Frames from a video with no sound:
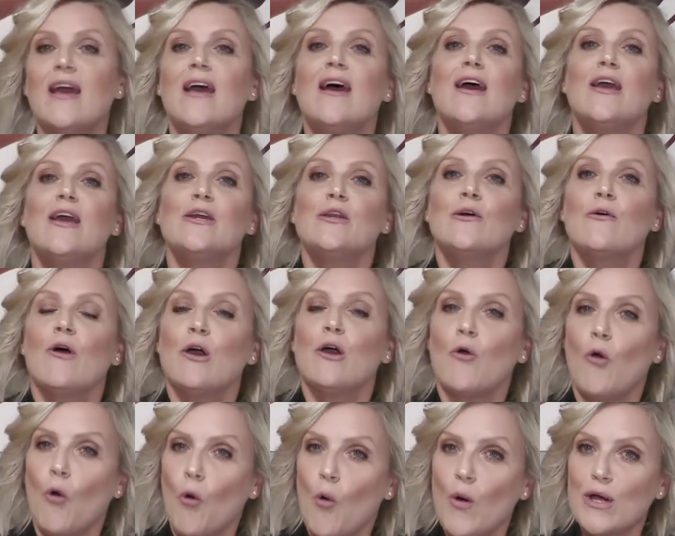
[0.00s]

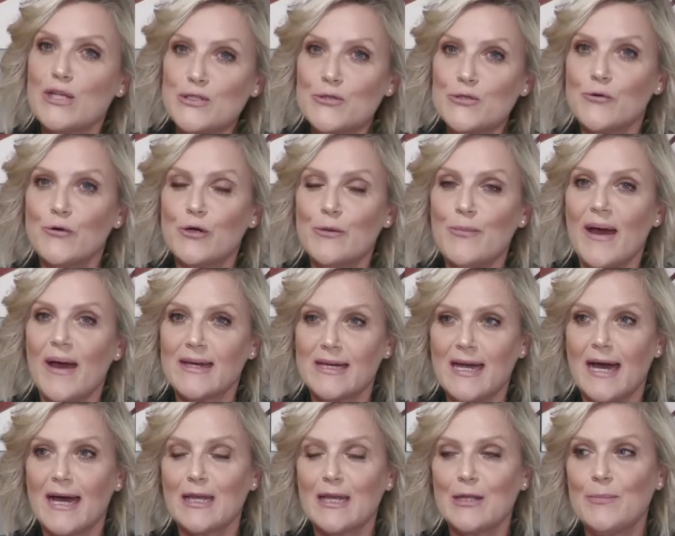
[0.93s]
always talk about
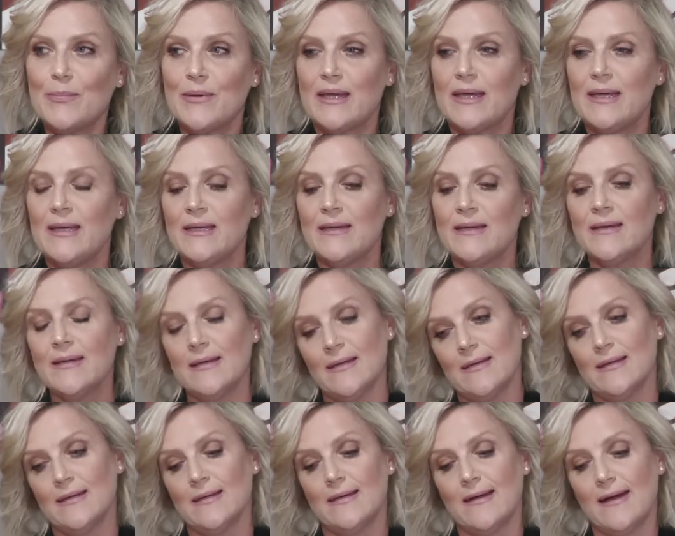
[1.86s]
colour being
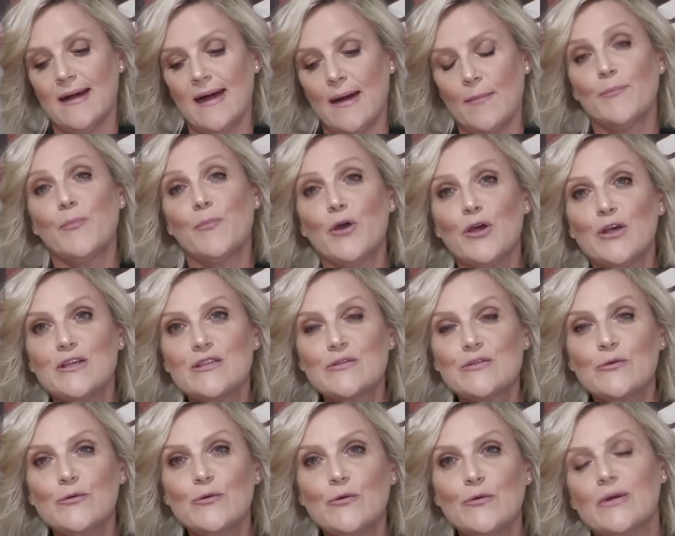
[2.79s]

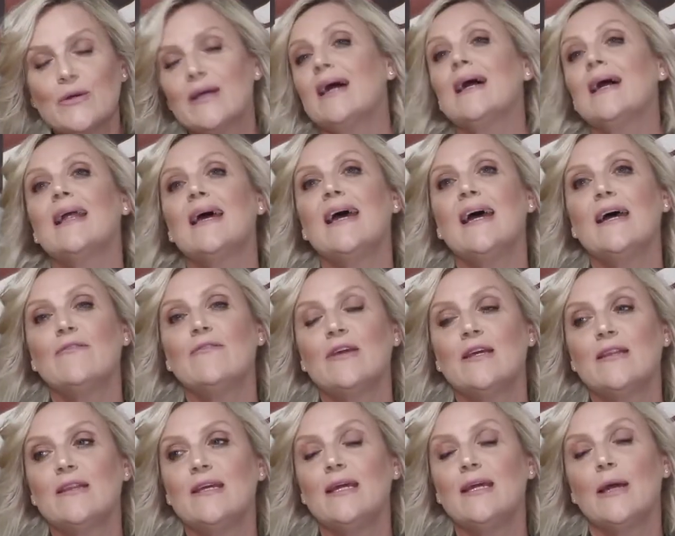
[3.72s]
personal, colour
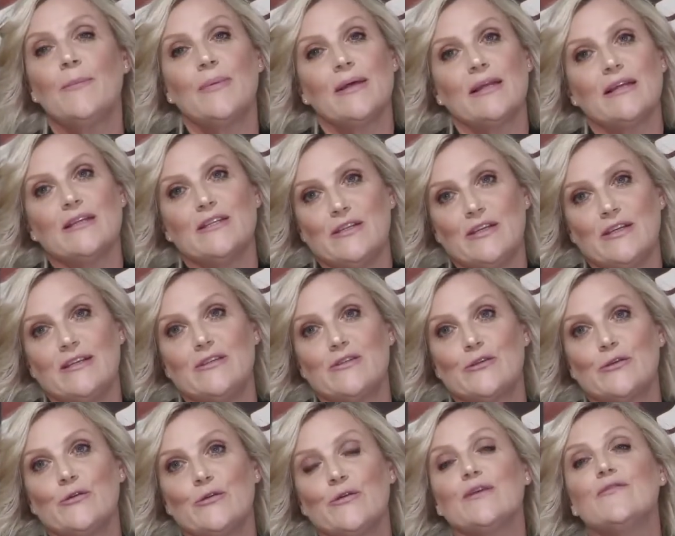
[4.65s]
having the ability to
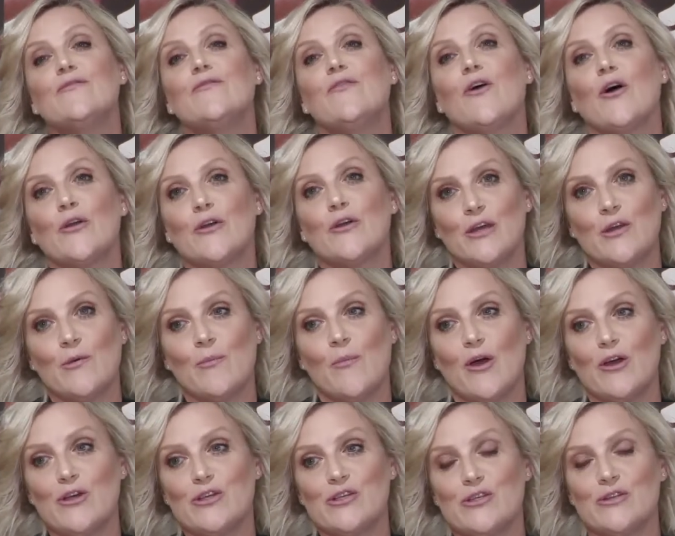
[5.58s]
evoke an
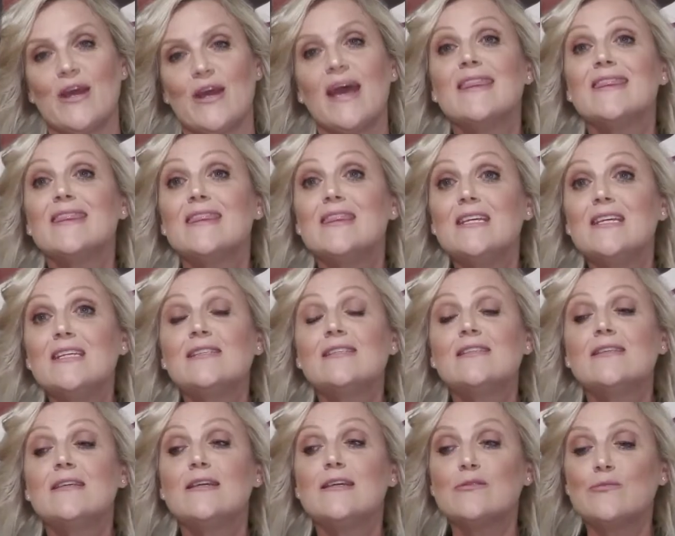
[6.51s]
emotion, and this
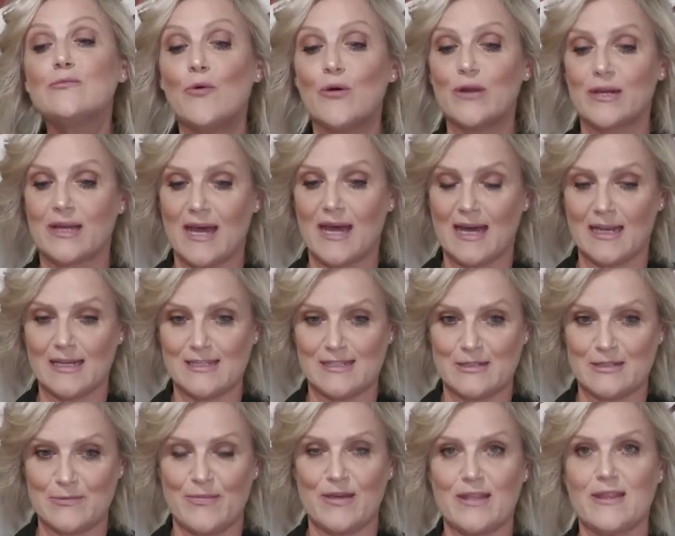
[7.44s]
is what
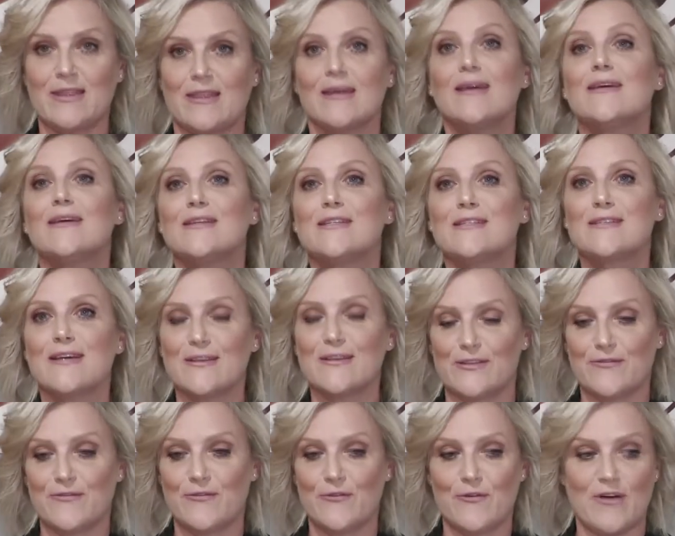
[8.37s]
Coloursmith does
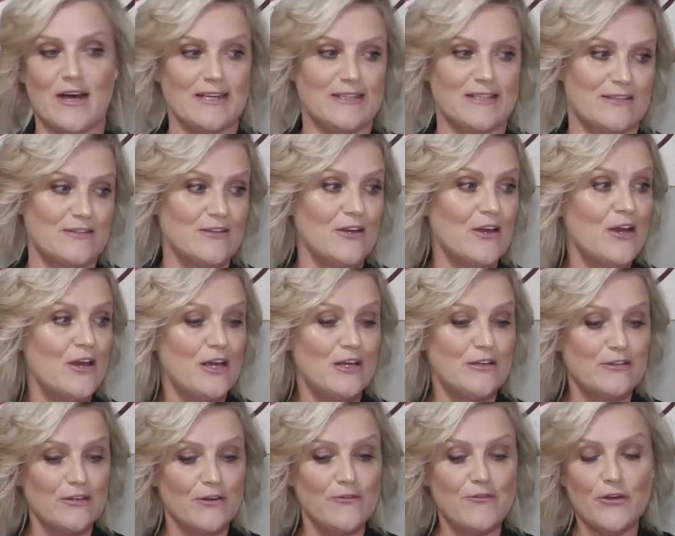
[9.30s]
for us.
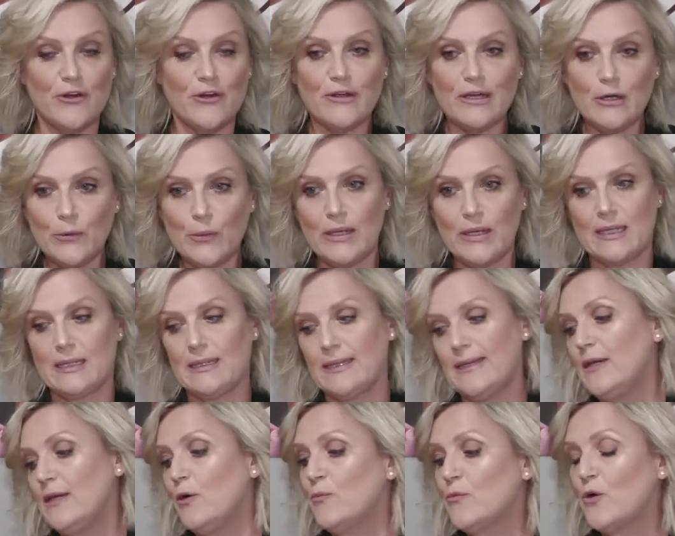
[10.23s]
So very
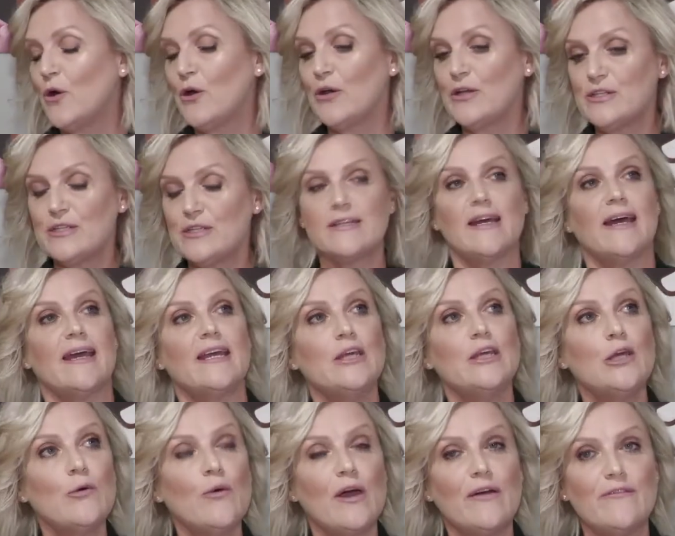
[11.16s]
quickly, I'm going to take
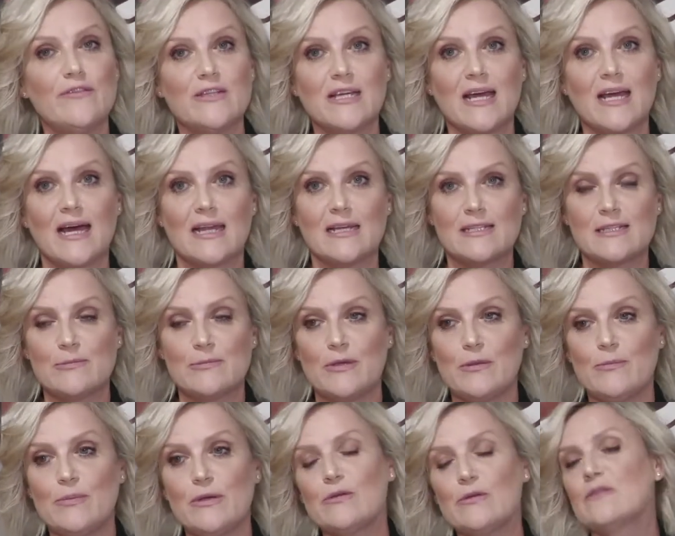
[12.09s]
you over to Coloursmith
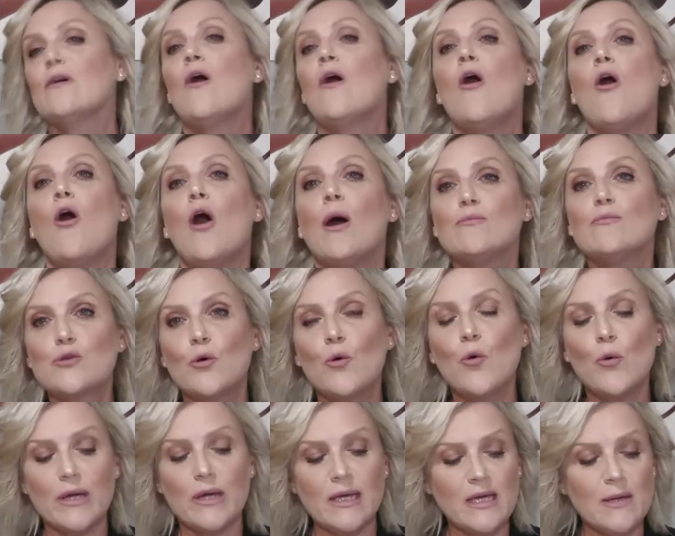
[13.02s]
because I'm
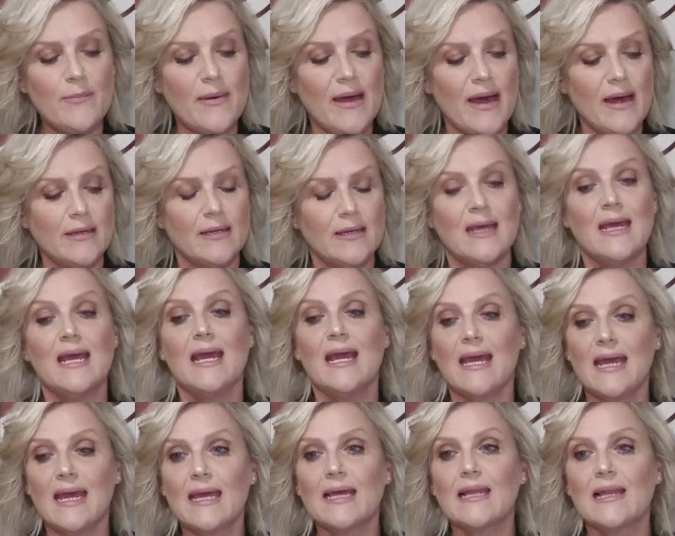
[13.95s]
talking about
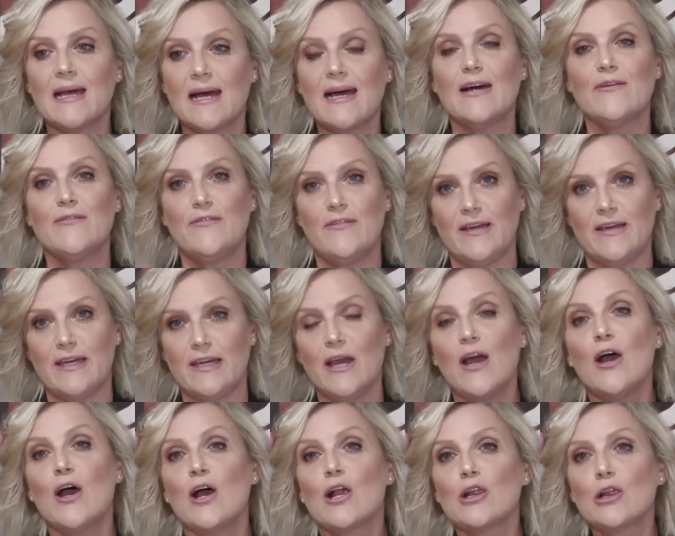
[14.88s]
LRV,
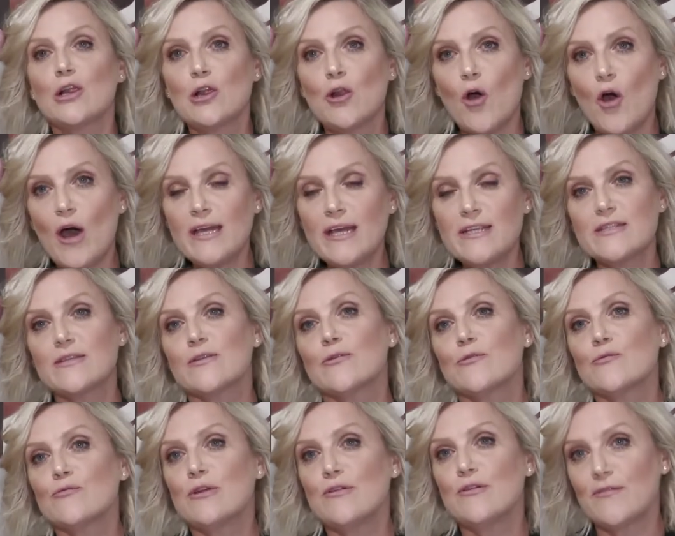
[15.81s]
light
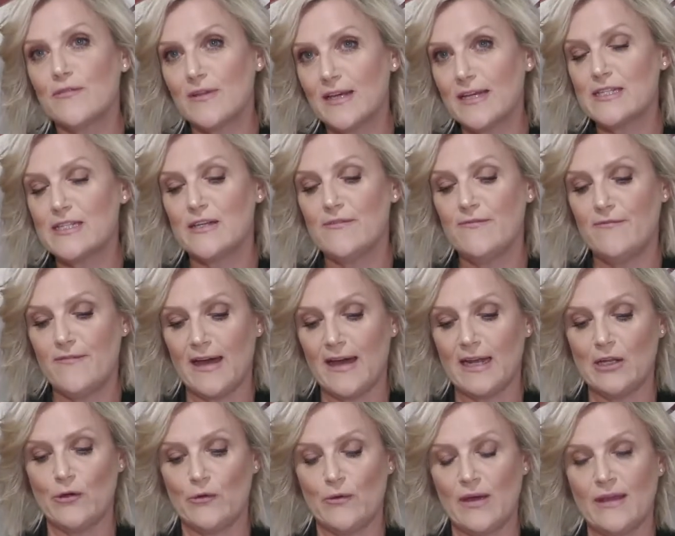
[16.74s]
reflective
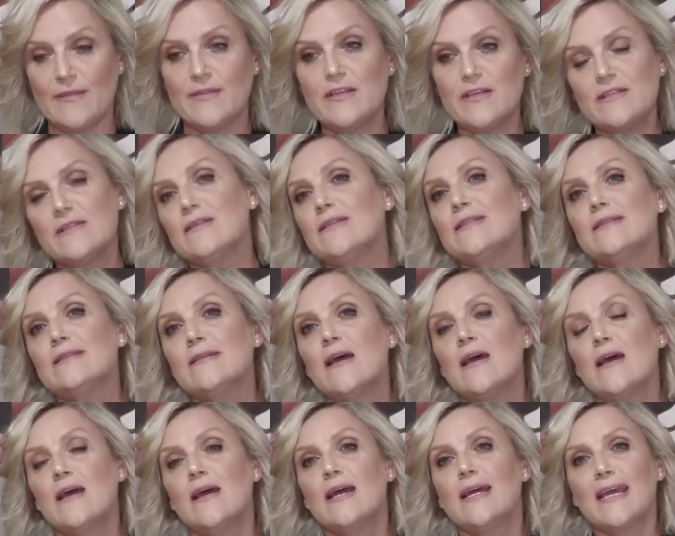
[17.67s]
value, and this is
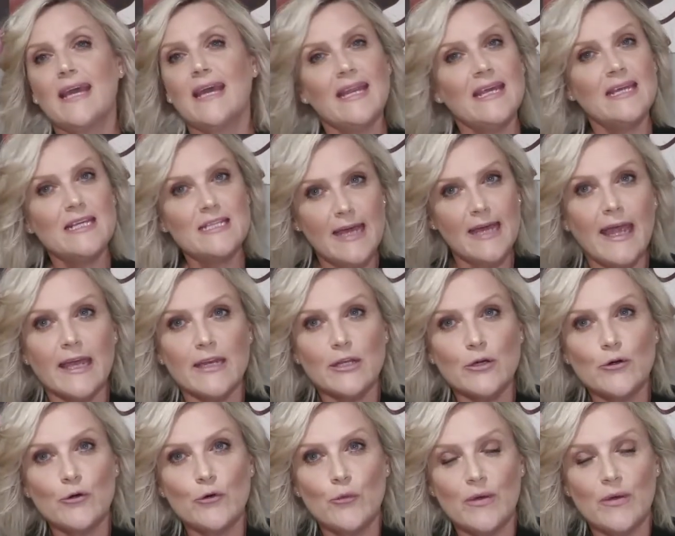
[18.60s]
getting
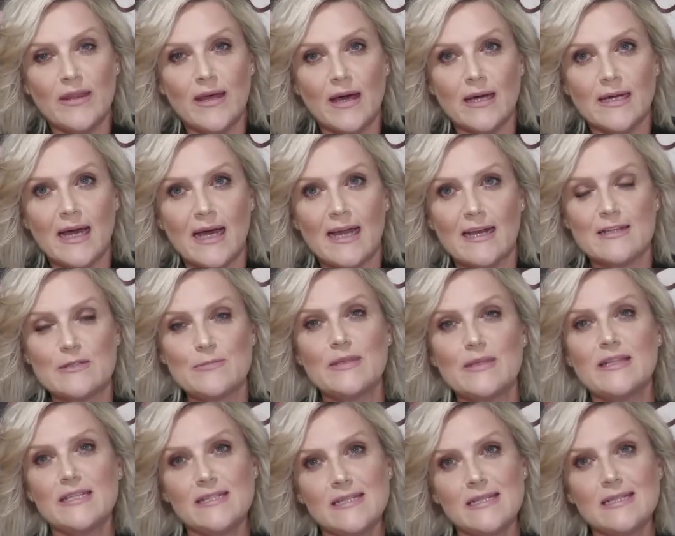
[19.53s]
technical with our colours, but
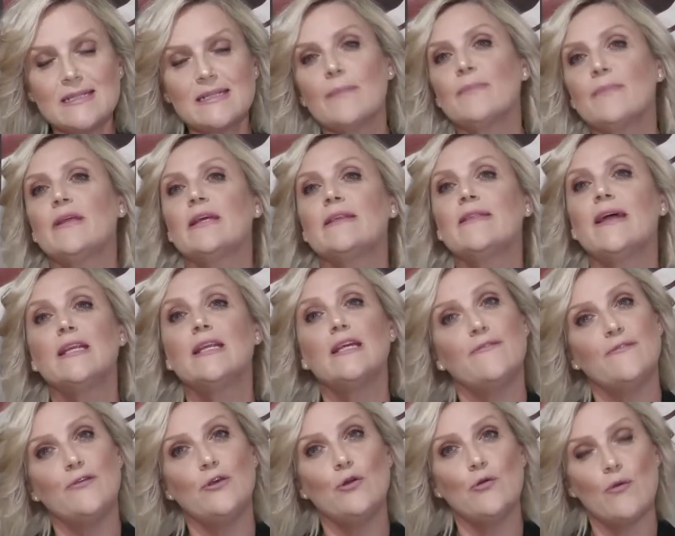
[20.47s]
this is something that
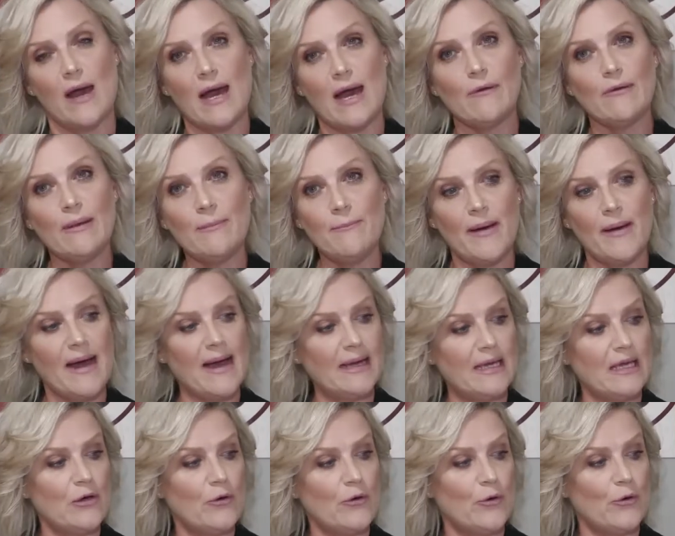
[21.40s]
if you are
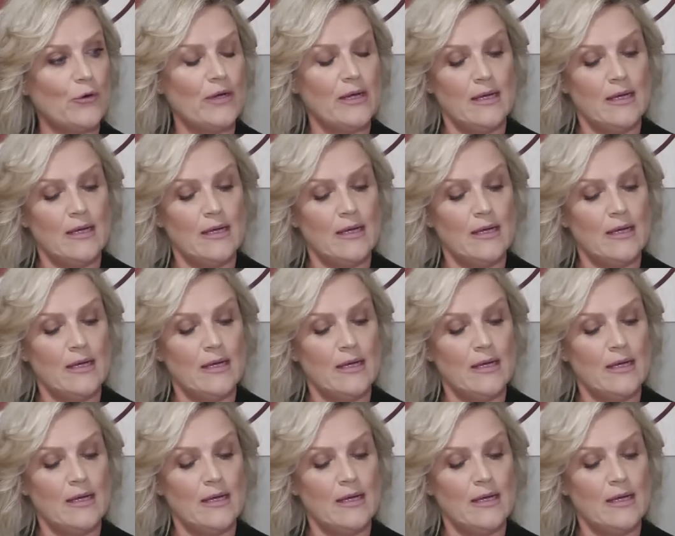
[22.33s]
embarking on